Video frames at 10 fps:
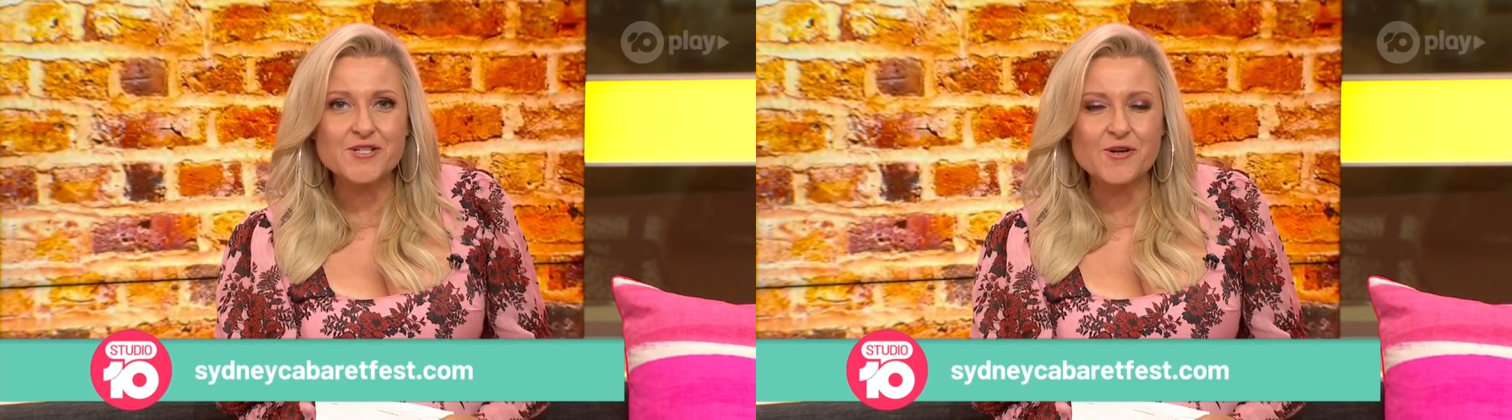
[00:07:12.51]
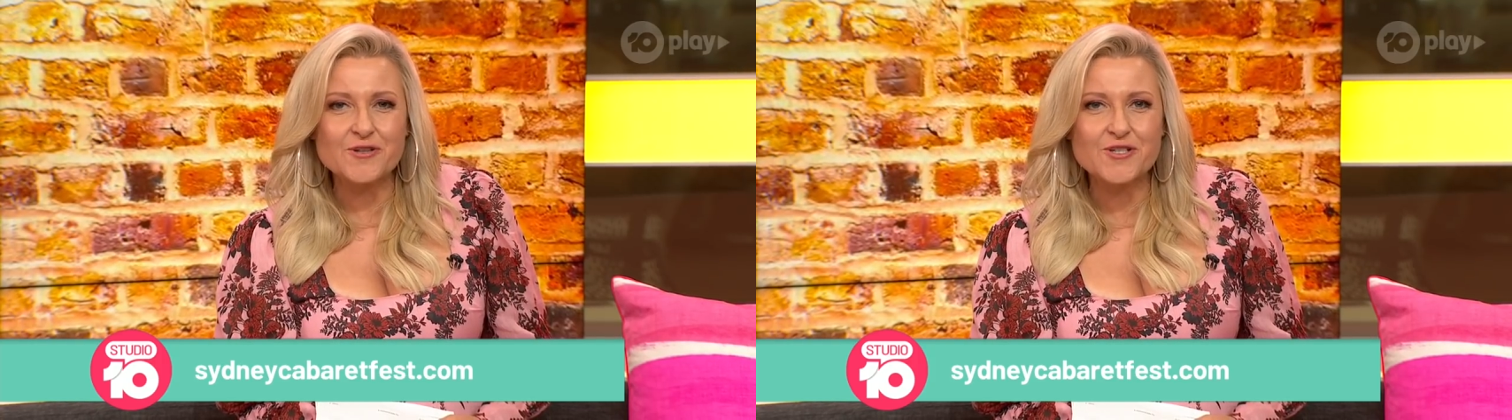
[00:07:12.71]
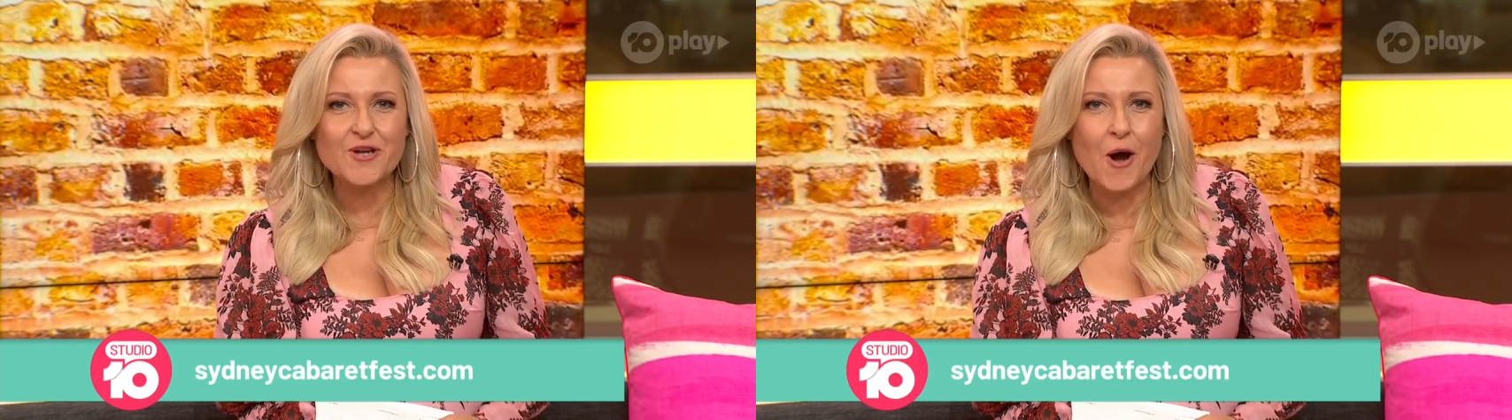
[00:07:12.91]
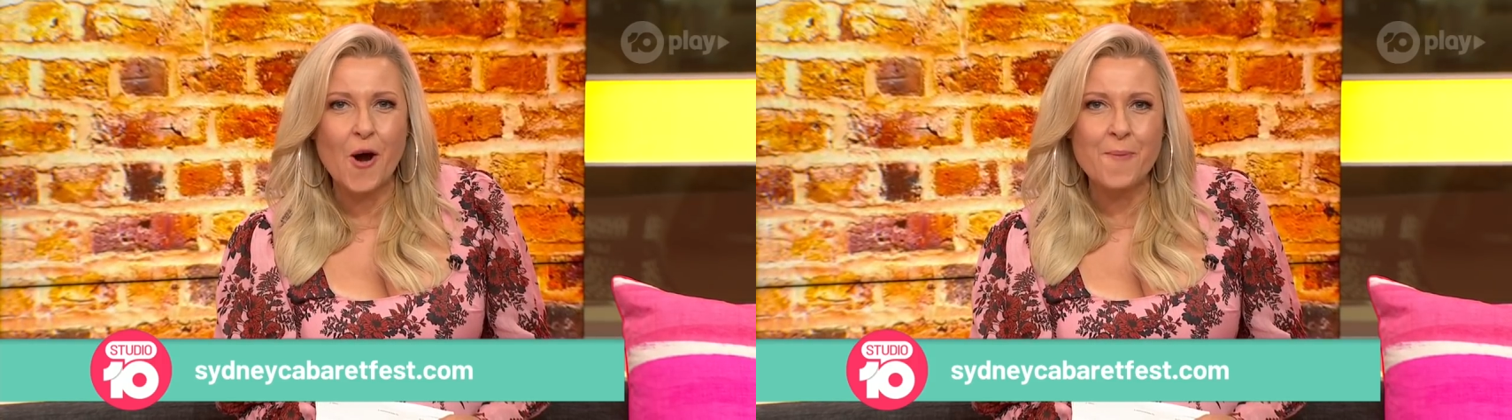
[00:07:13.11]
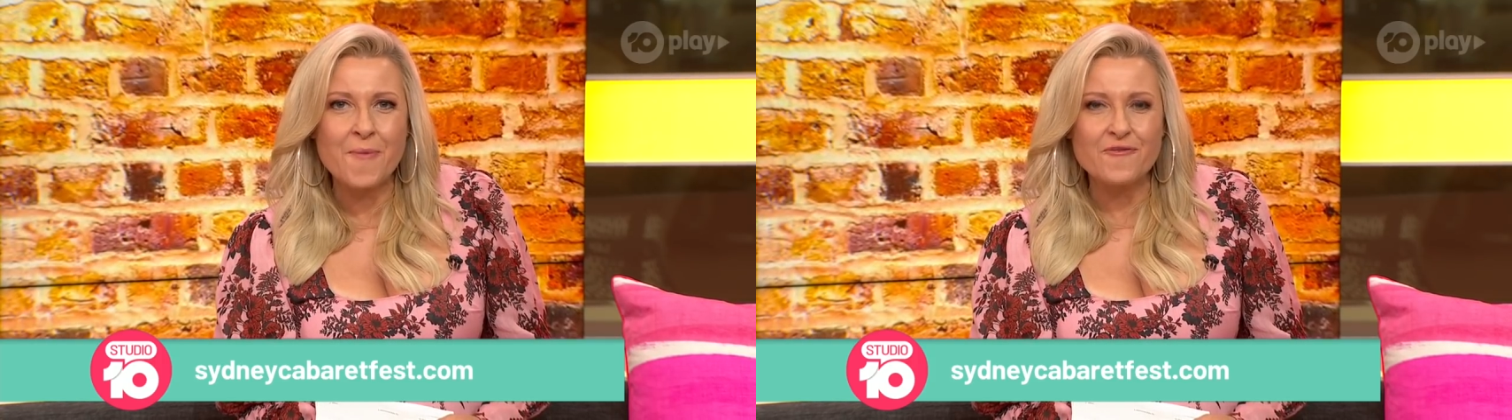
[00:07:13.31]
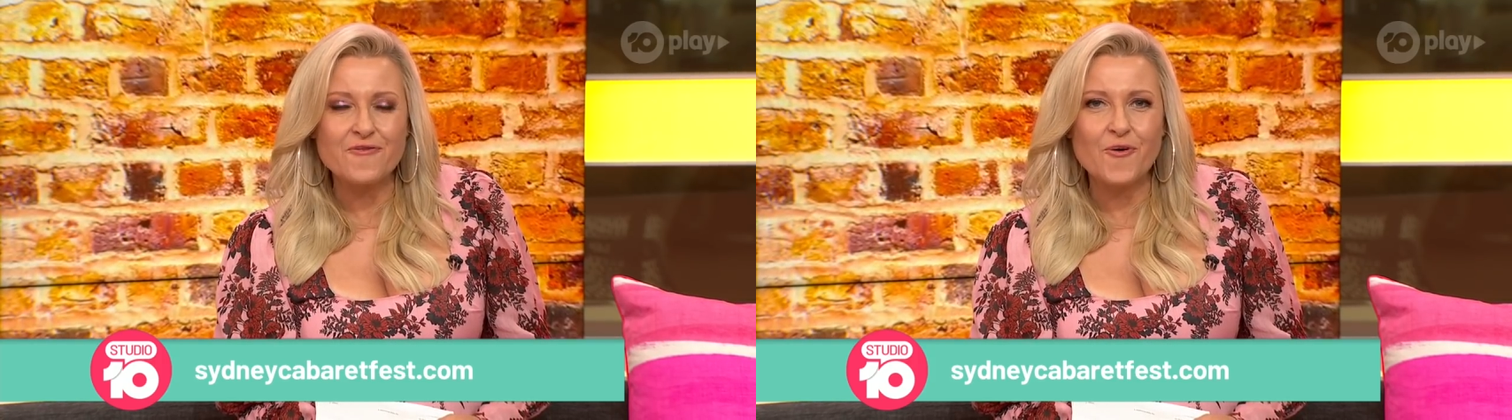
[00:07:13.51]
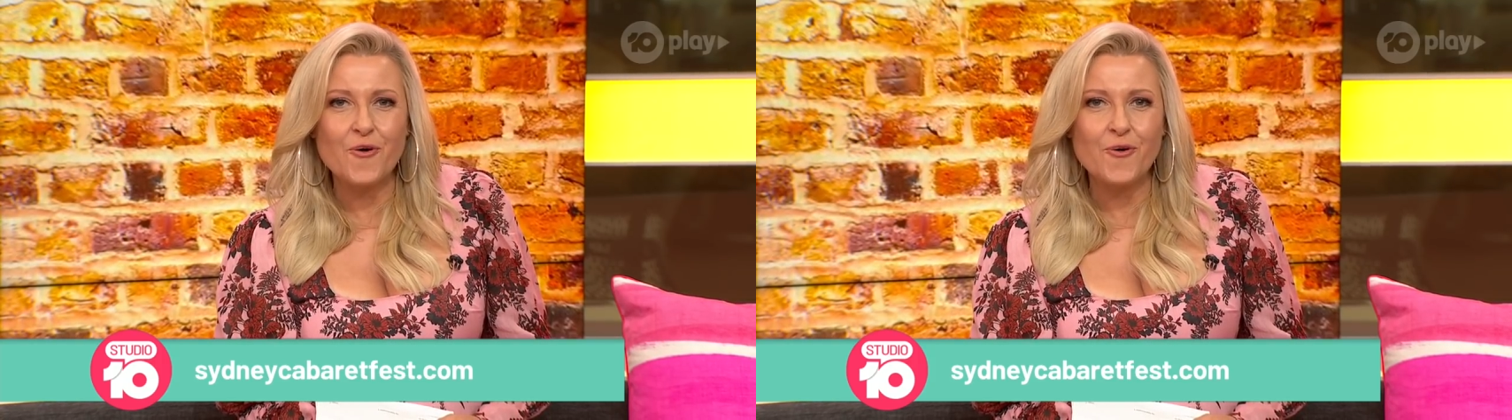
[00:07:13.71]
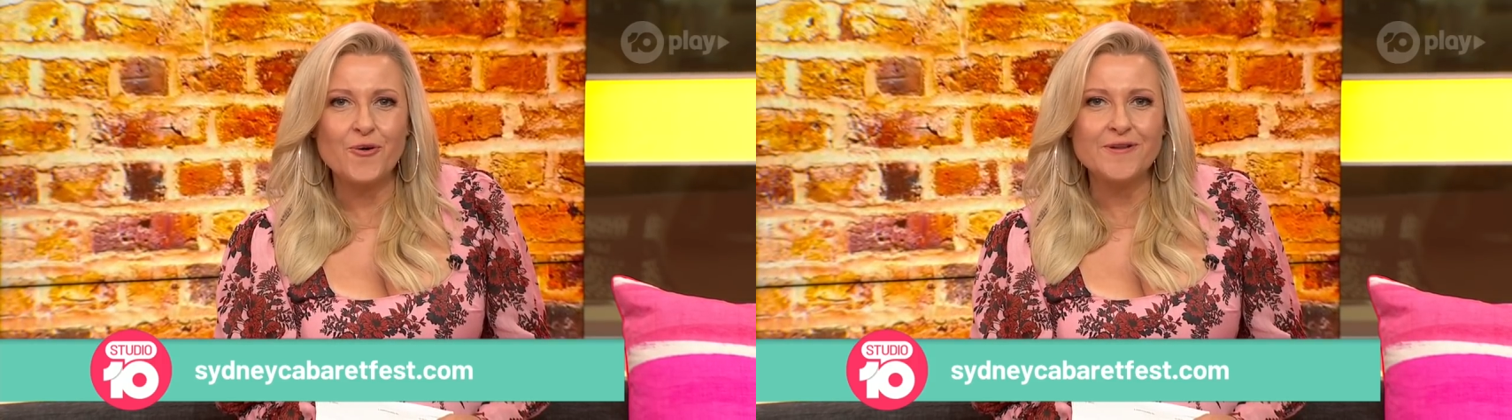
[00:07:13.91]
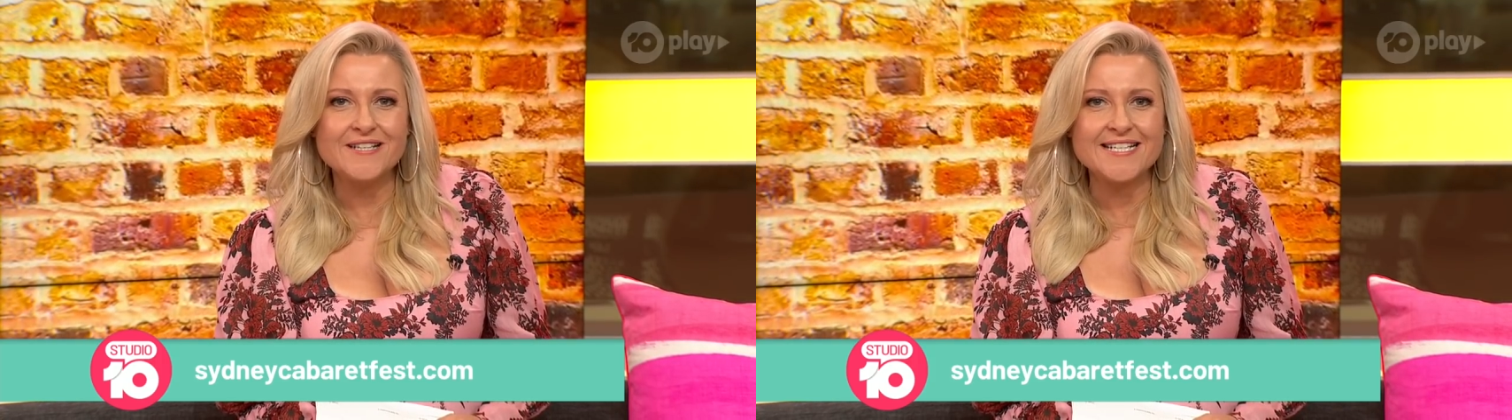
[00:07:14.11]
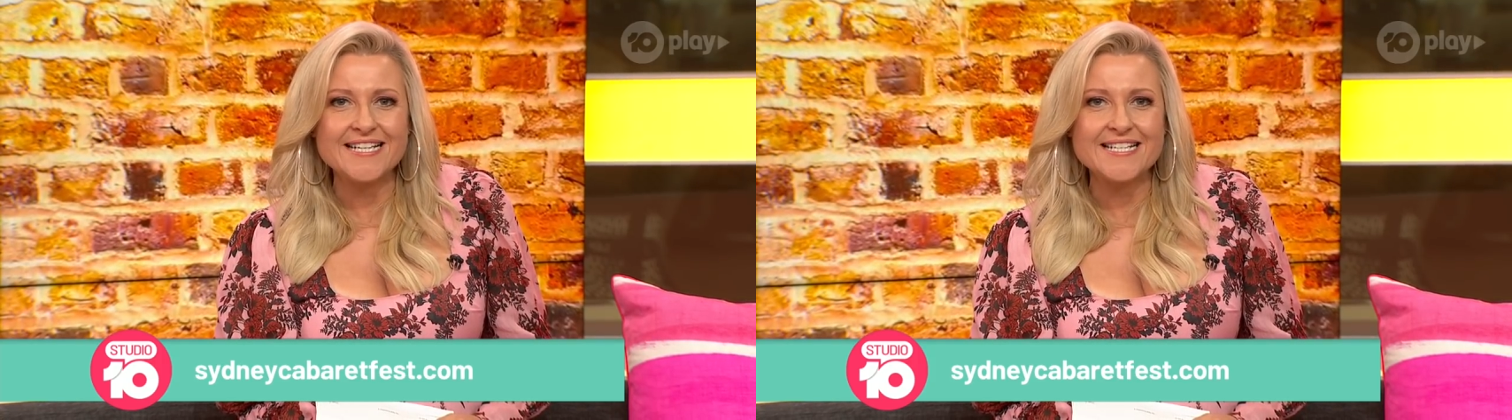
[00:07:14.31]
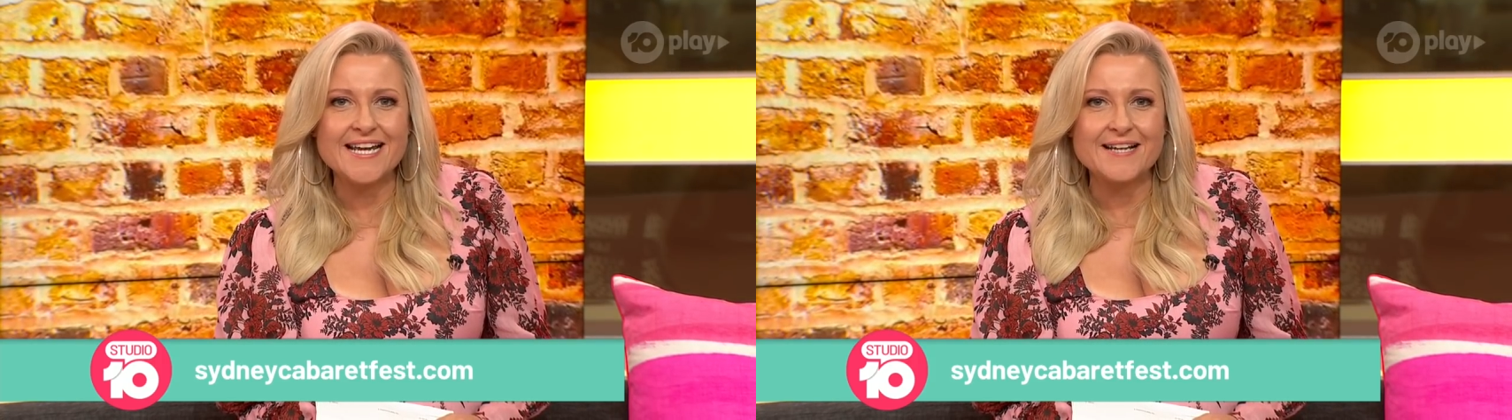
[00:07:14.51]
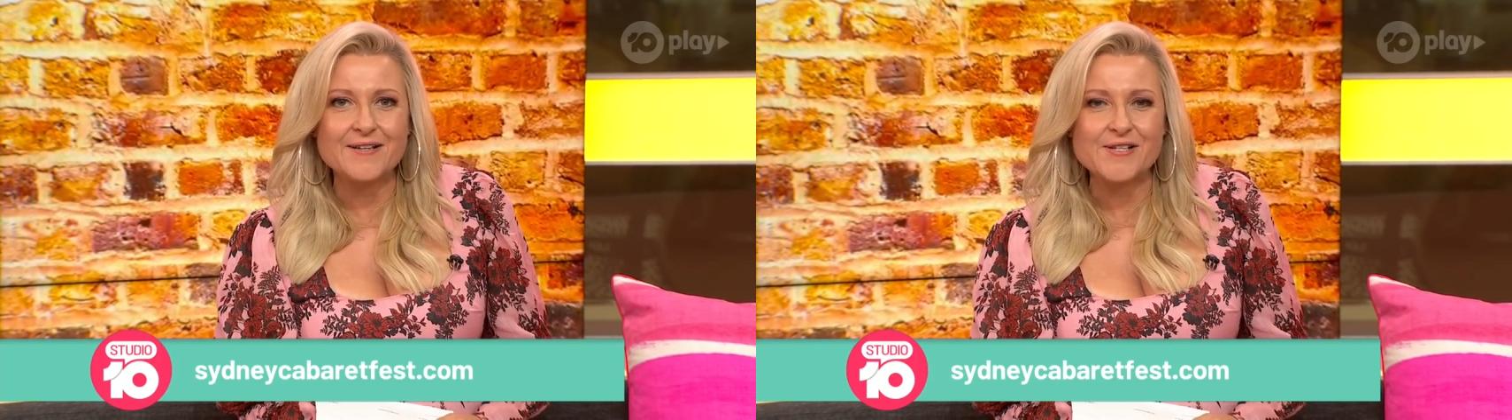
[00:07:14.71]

dot com for all the details.